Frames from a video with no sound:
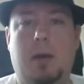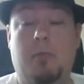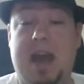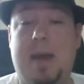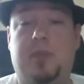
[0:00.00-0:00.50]

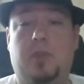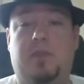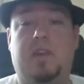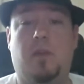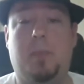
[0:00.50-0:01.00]
my absolute
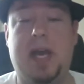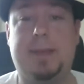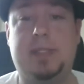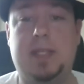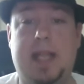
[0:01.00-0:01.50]
favorite
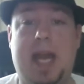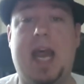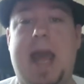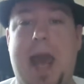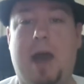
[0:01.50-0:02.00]
pipes that I
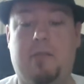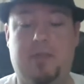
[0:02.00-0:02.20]
have.